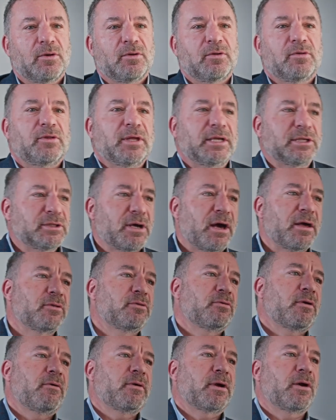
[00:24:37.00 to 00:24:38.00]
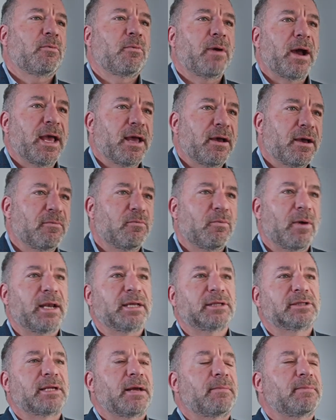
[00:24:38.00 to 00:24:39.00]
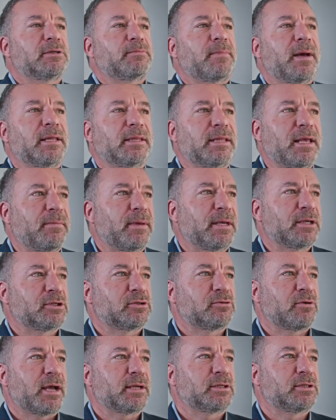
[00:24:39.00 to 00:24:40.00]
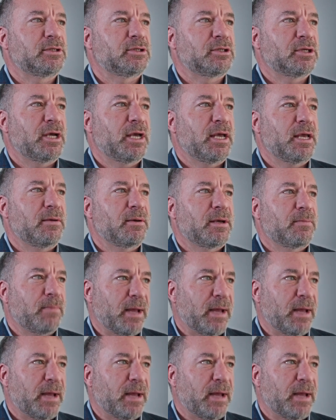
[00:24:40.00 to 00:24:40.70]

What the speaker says: things like throwing away a well-established pandemic strategy,